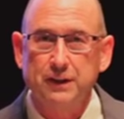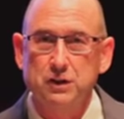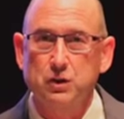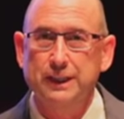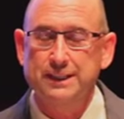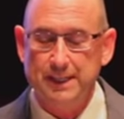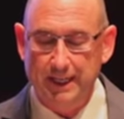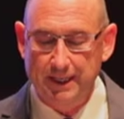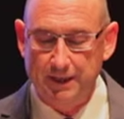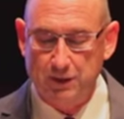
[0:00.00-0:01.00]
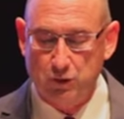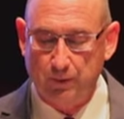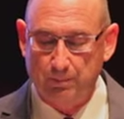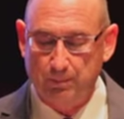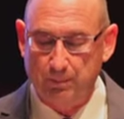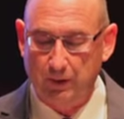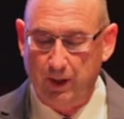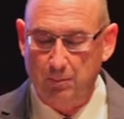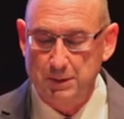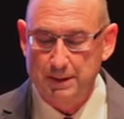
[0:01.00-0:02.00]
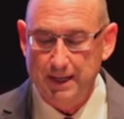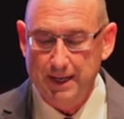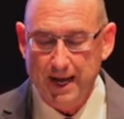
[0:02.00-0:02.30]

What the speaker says: streets into the strip clubs.